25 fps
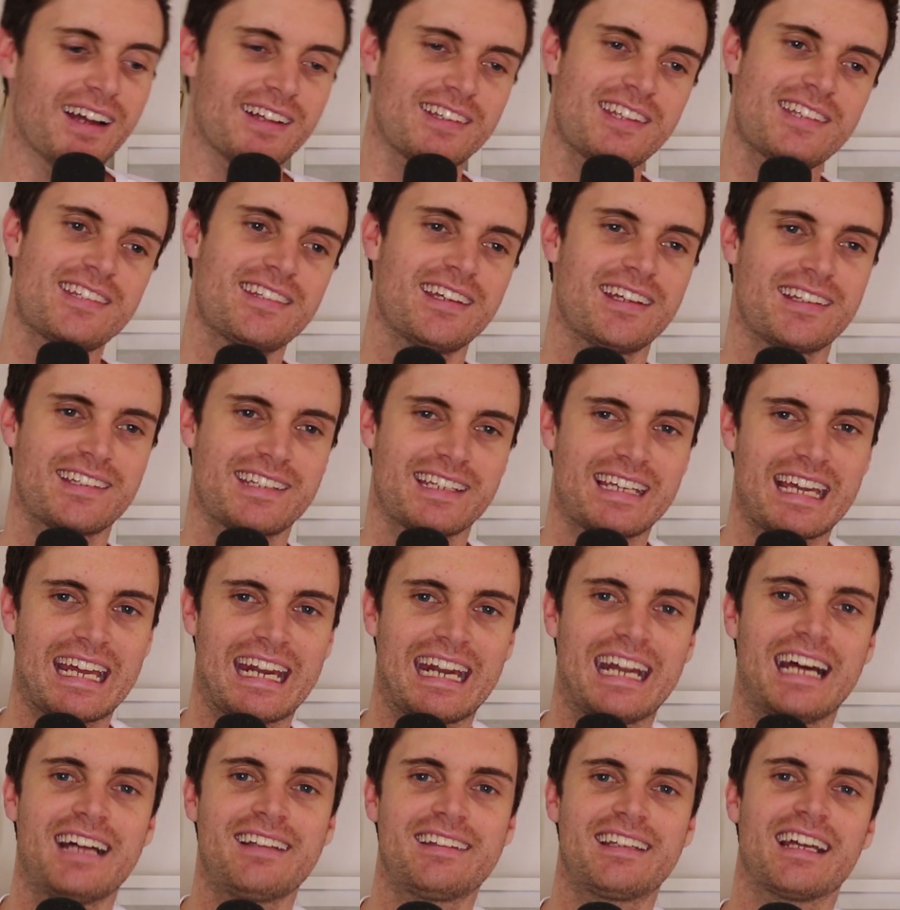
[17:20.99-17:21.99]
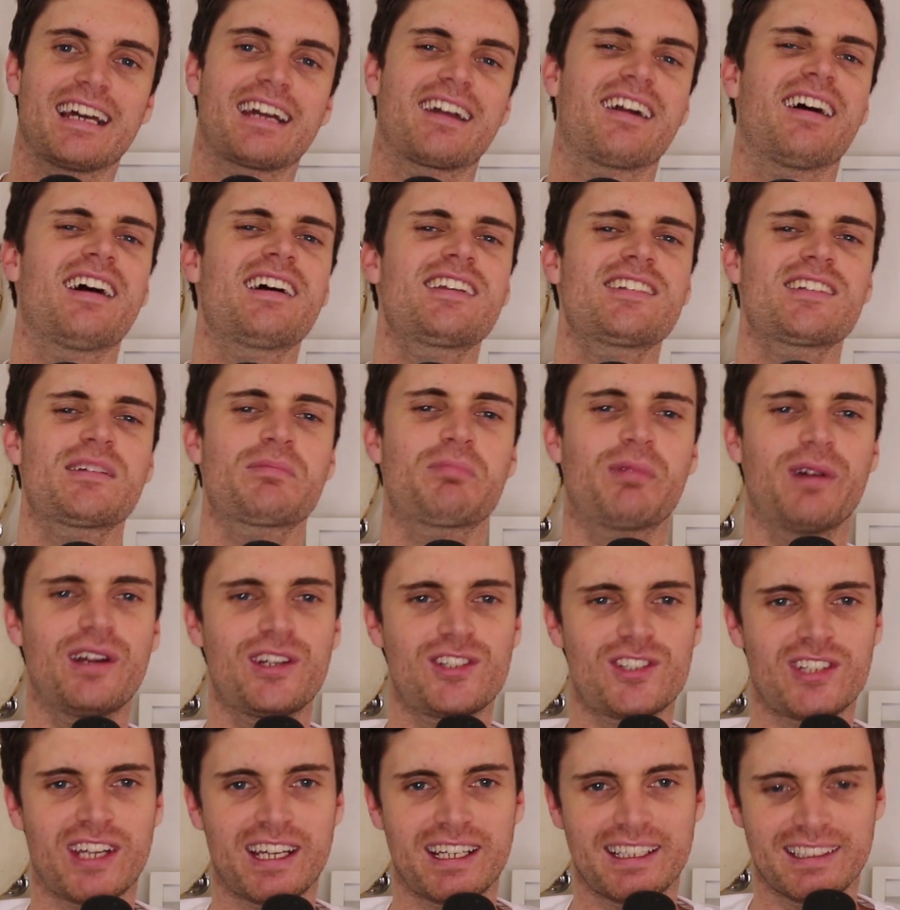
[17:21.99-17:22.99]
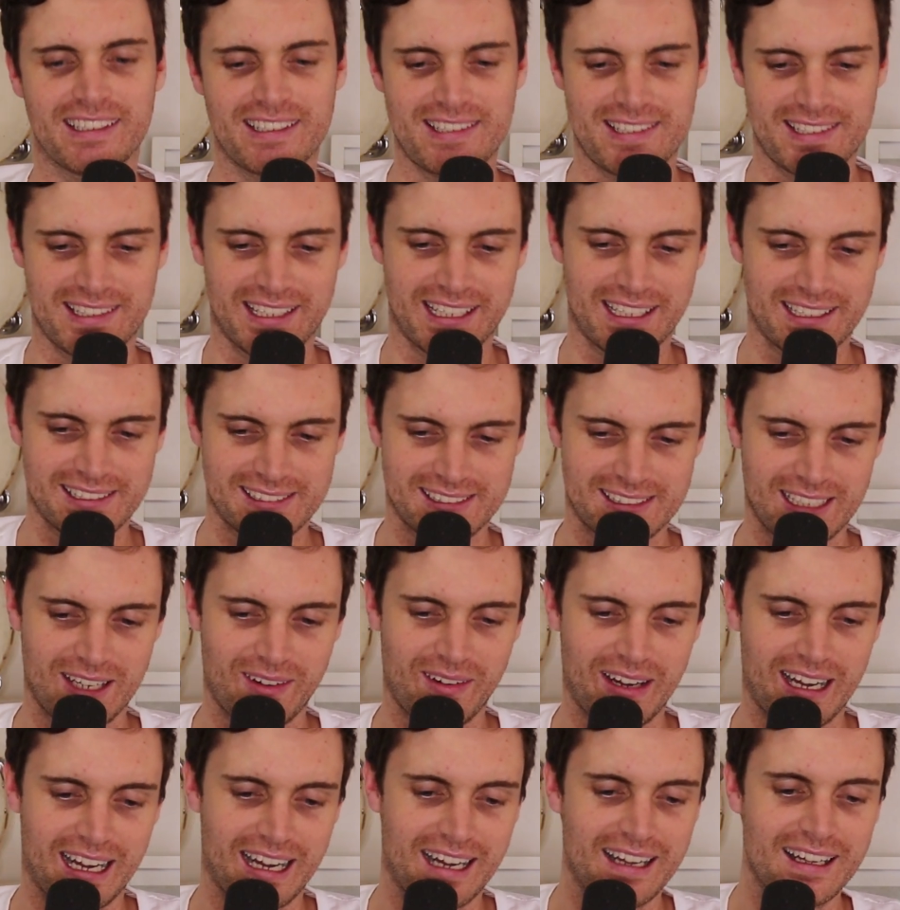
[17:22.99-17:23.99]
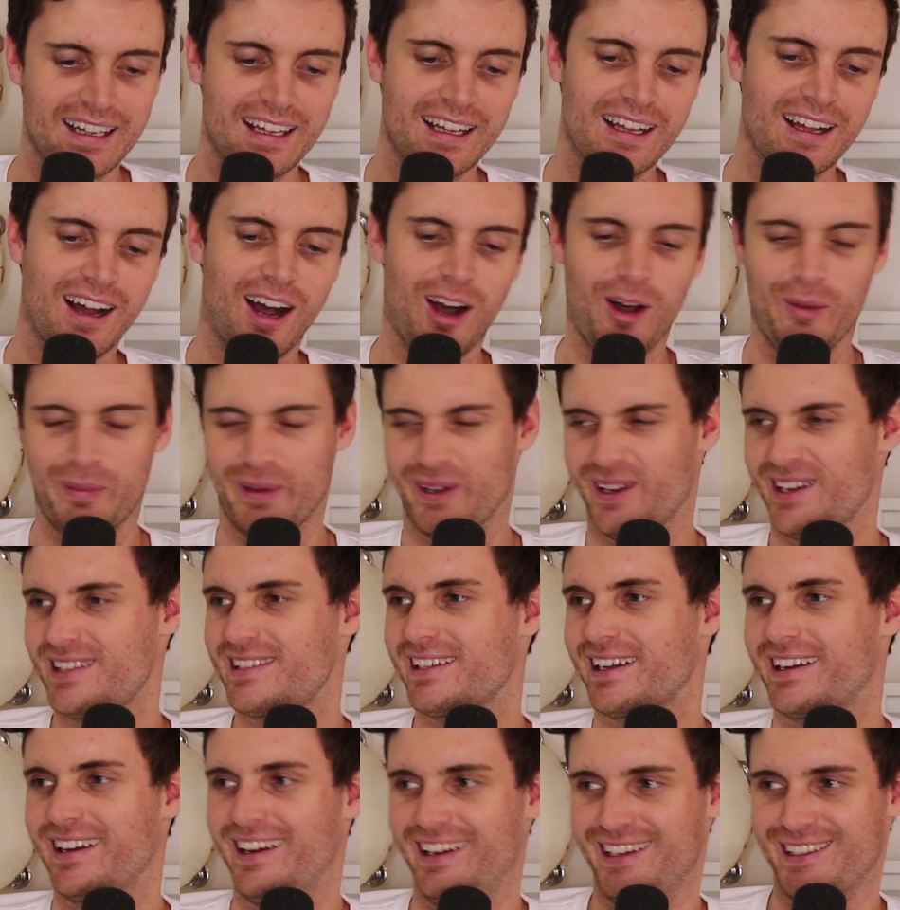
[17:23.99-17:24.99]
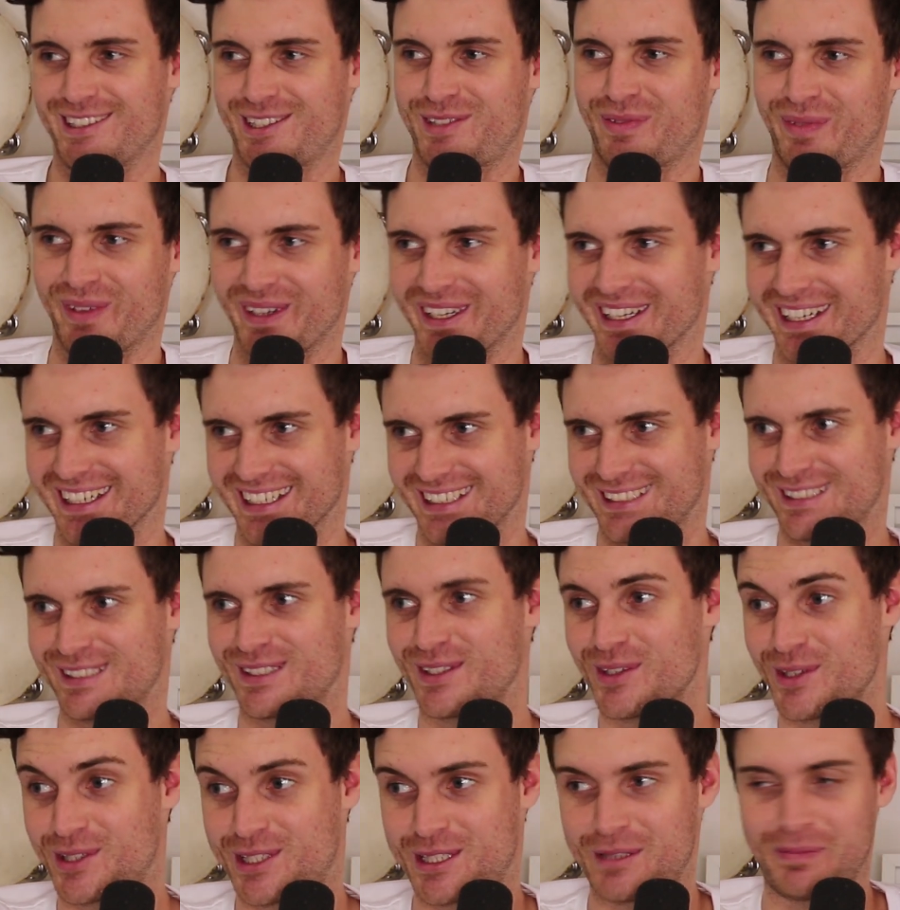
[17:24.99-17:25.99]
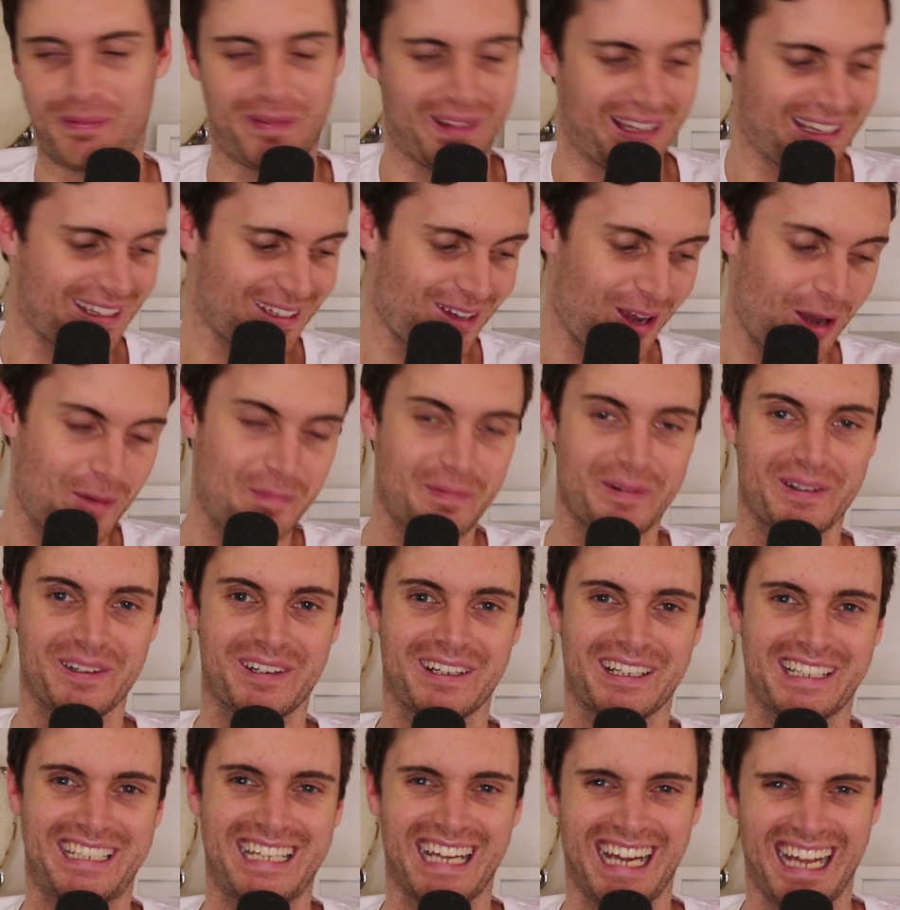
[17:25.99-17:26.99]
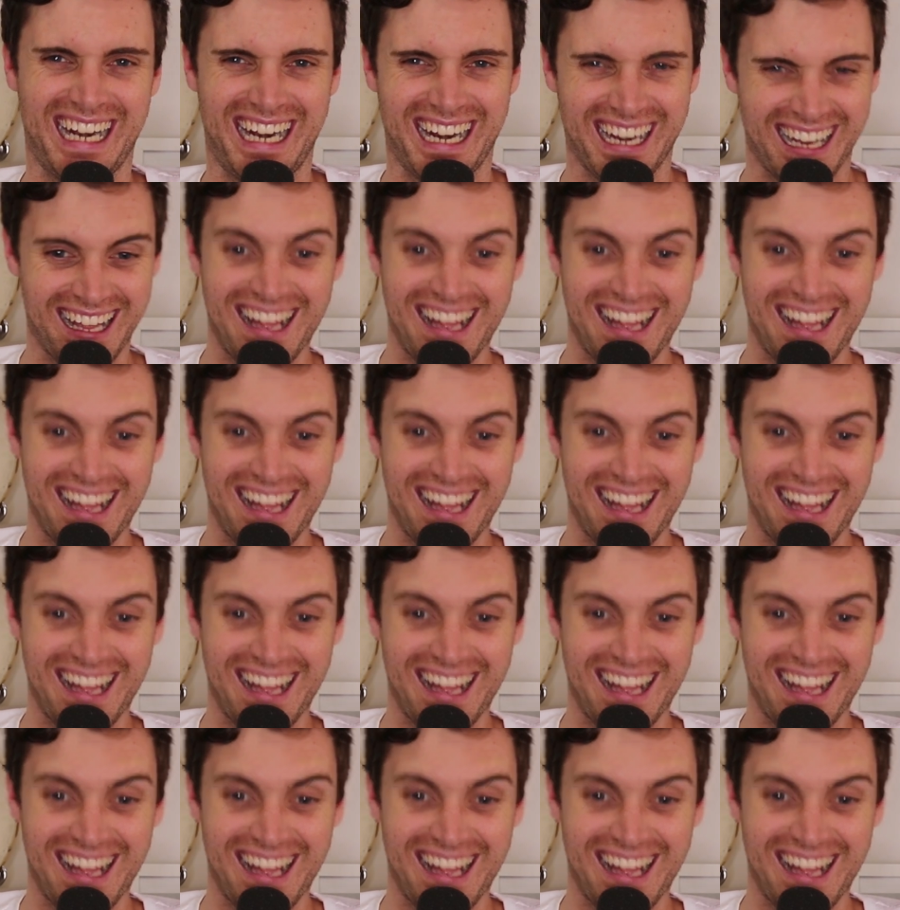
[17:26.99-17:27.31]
Just needed to get it out there, guys. I appreciate you listening. So I'll be honest, I kind of just wanted an excuse to play the opener again.